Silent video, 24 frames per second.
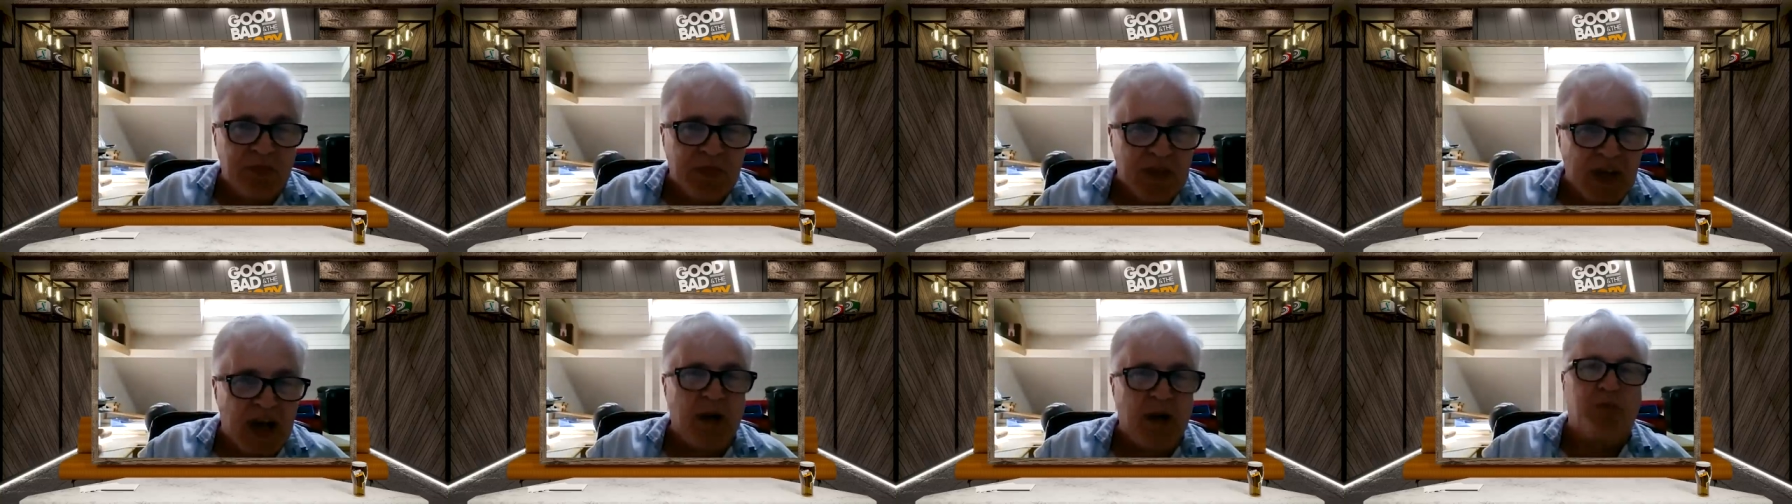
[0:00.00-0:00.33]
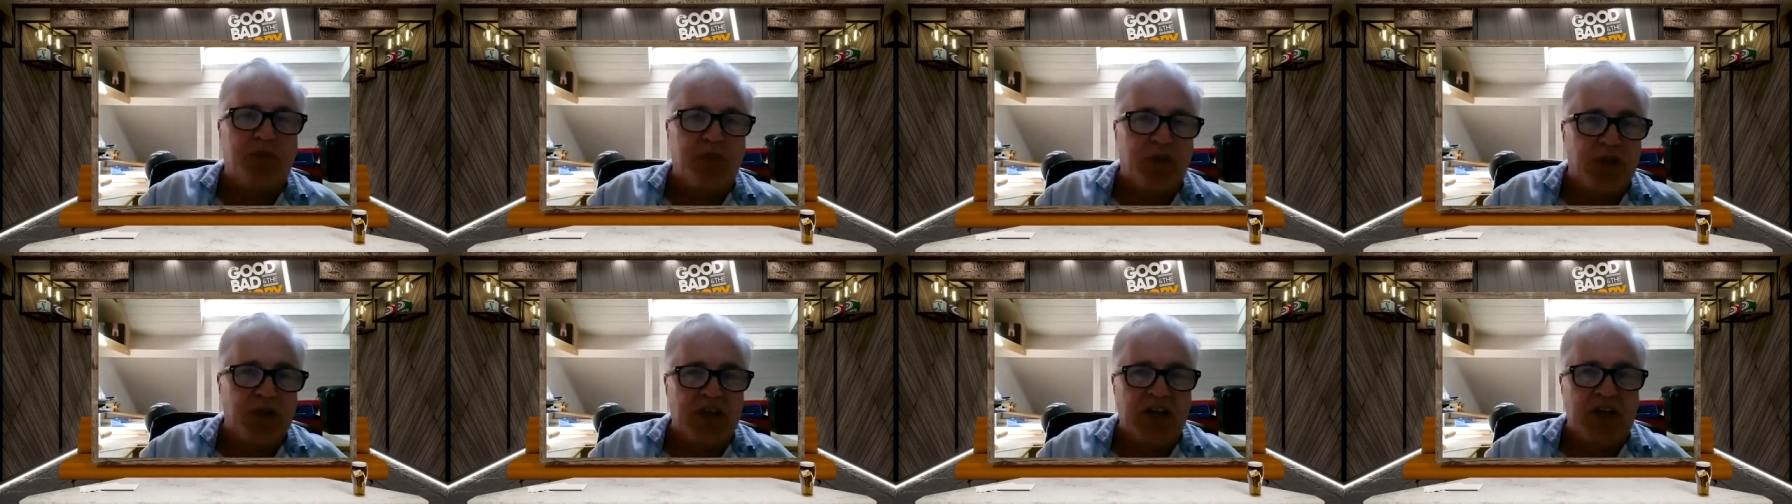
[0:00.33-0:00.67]
I'm
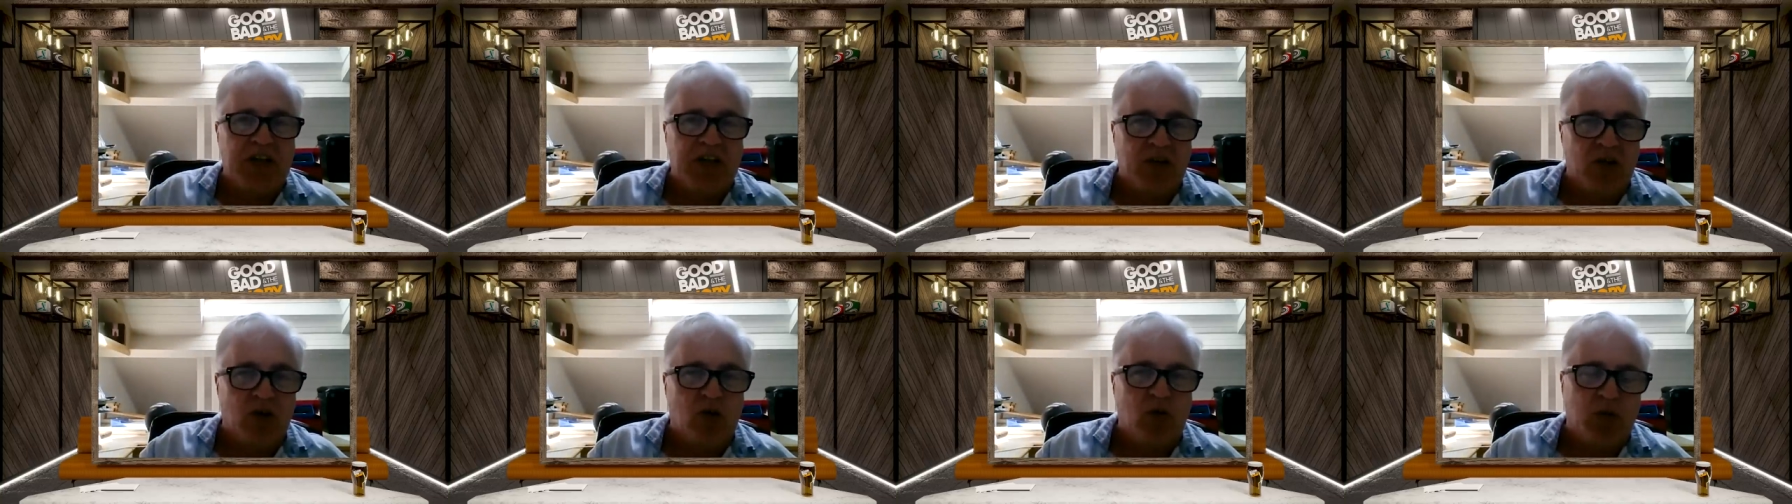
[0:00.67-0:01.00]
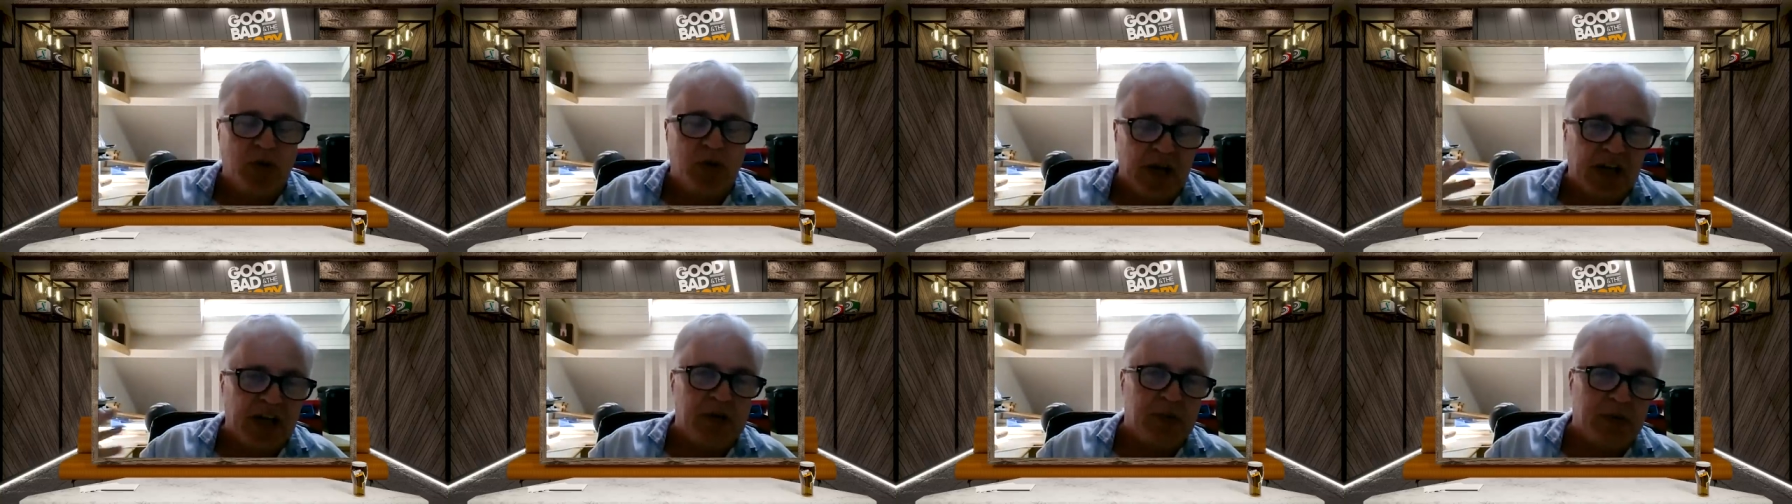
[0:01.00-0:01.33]
thinking, oh,
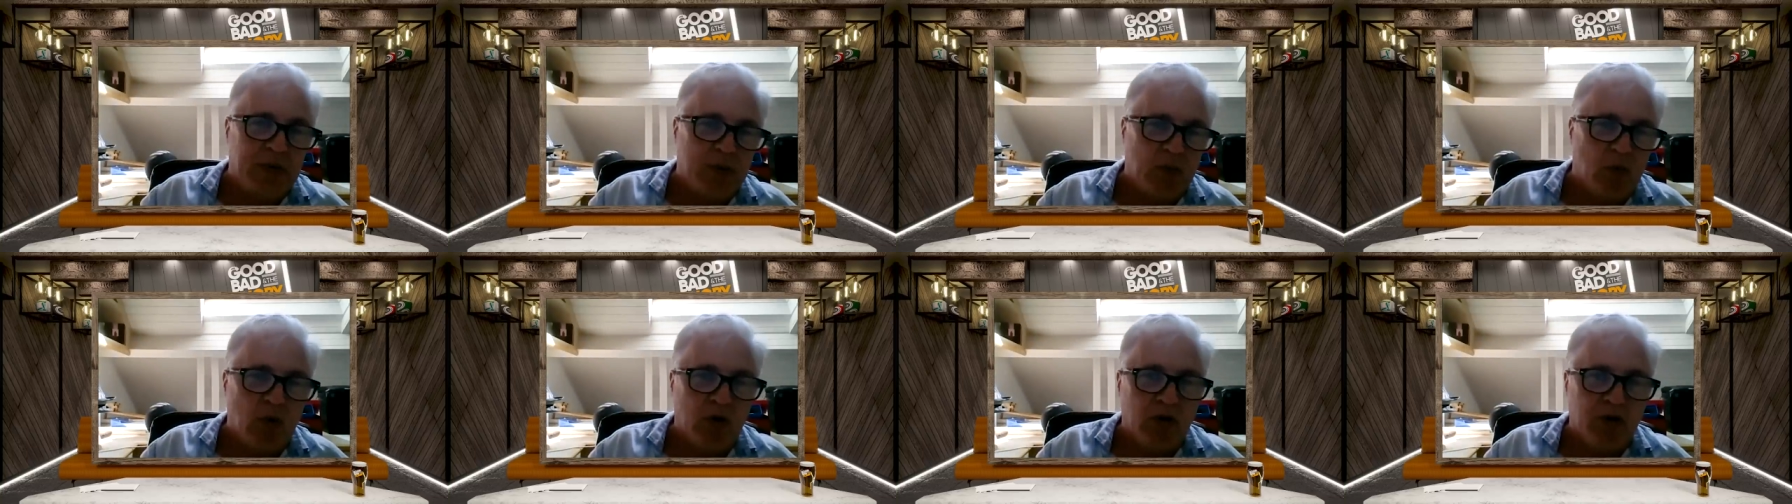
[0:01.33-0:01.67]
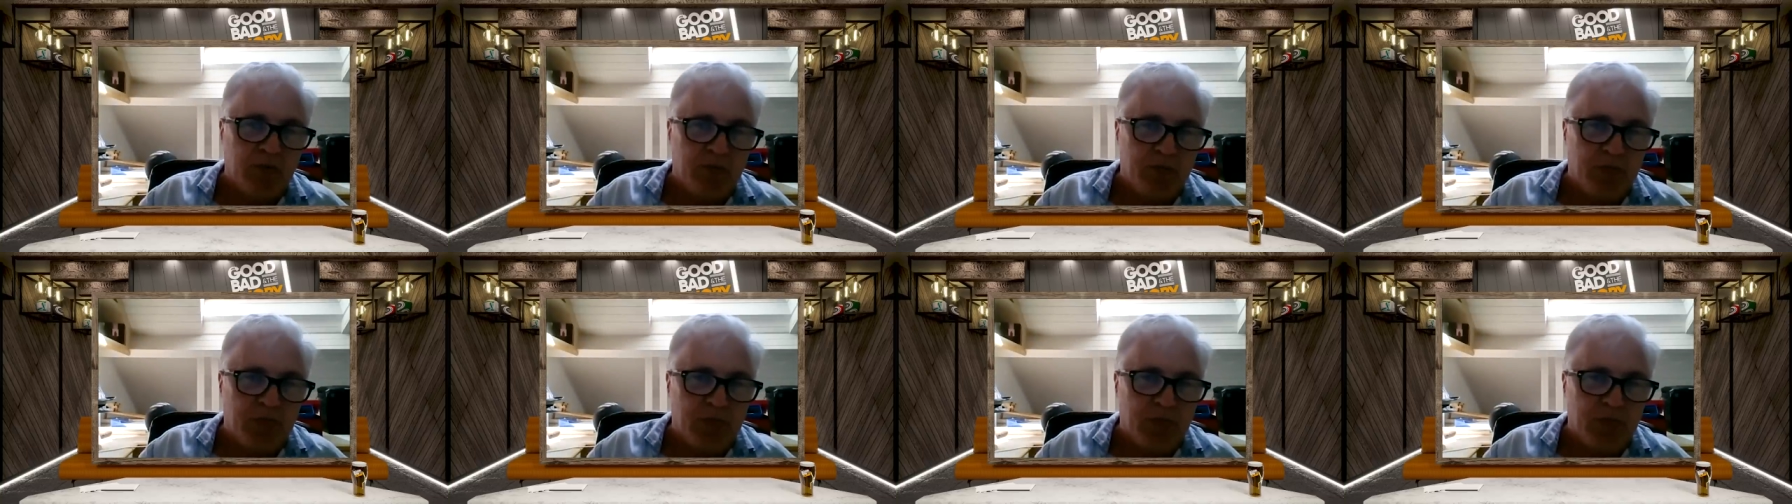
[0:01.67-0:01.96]
they're going